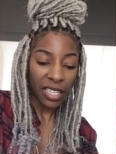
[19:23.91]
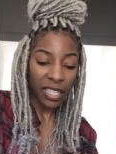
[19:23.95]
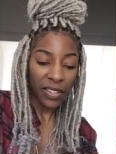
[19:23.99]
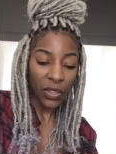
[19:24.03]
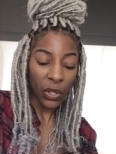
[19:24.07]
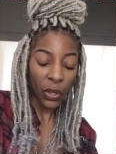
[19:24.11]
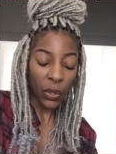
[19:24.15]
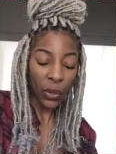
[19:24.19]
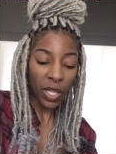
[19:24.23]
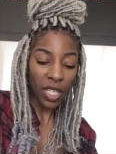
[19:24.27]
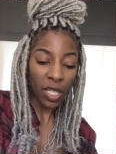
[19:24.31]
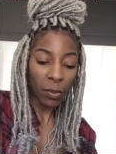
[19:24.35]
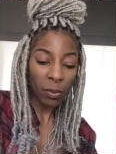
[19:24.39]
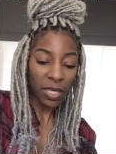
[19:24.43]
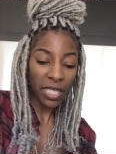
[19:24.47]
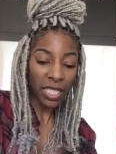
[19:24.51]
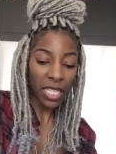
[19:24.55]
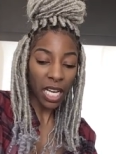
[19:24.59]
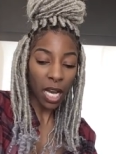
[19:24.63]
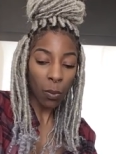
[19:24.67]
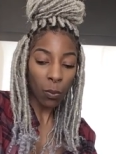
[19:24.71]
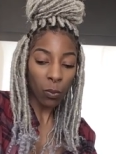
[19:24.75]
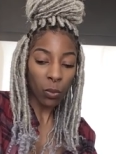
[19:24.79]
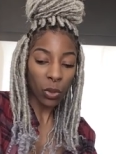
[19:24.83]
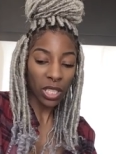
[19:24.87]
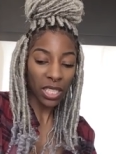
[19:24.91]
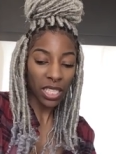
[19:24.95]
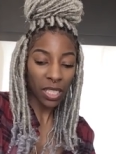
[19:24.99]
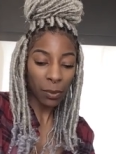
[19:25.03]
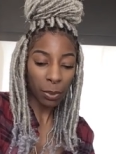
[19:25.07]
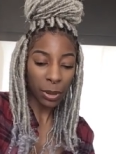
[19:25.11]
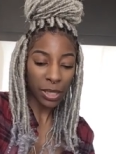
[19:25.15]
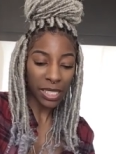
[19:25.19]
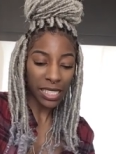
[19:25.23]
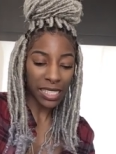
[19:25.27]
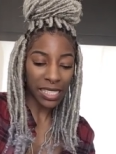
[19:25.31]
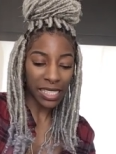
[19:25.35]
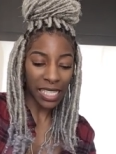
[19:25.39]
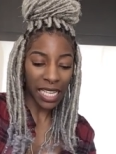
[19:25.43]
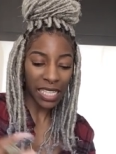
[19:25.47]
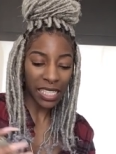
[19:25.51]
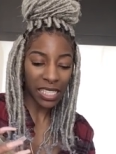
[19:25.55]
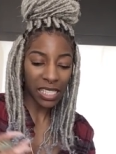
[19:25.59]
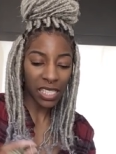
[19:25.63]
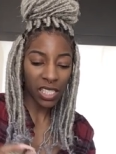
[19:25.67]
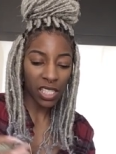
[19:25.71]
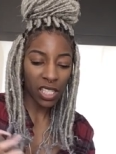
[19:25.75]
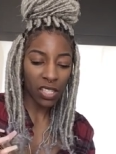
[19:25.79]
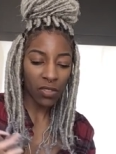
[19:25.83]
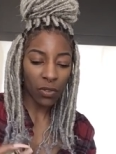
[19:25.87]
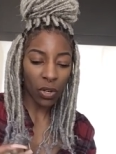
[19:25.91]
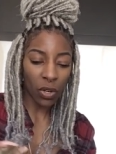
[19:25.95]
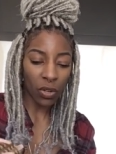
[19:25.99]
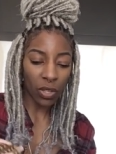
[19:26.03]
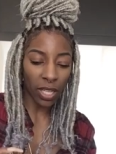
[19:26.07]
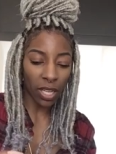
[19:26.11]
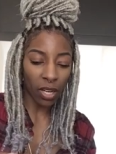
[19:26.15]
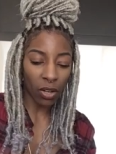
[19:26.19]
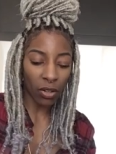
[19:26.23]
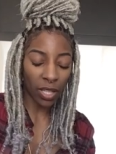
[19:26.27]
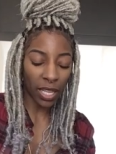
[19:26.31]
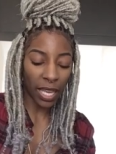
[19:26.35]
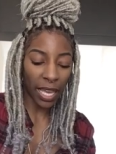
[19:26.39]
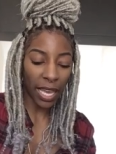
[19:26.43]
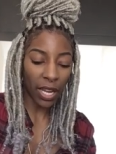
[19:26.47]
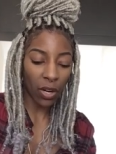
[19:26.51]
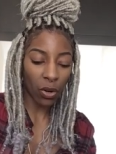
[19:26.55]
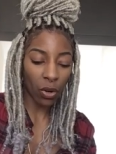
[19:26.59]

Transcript: they're going to become really possessive, okay?